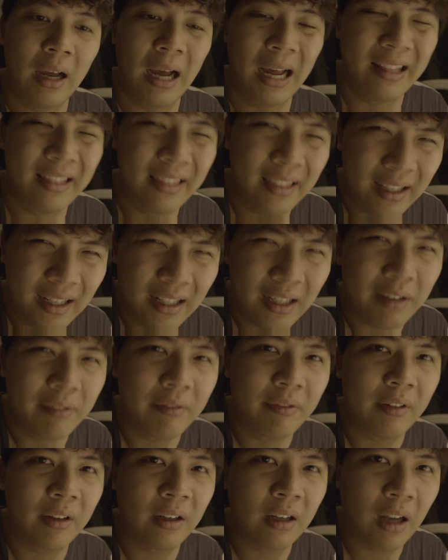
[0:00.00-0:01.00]
I think
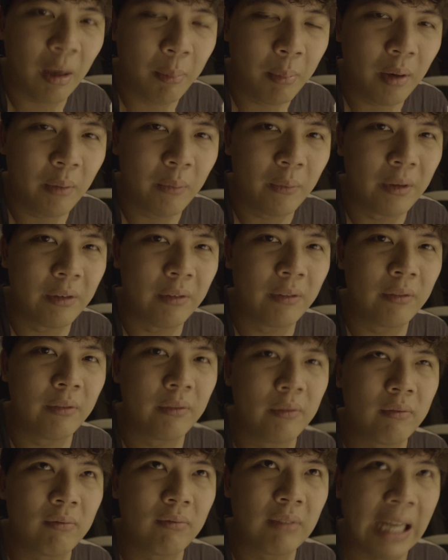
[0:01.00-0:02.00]
I've come up with
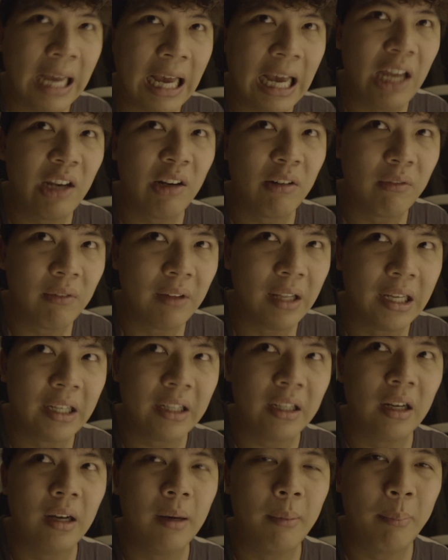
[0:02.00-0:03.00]
kind of like
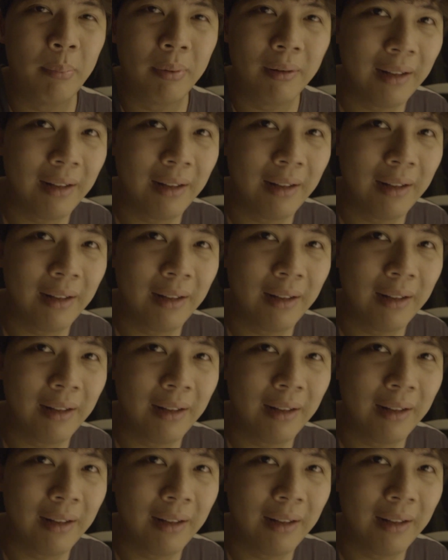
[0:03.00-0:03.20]
a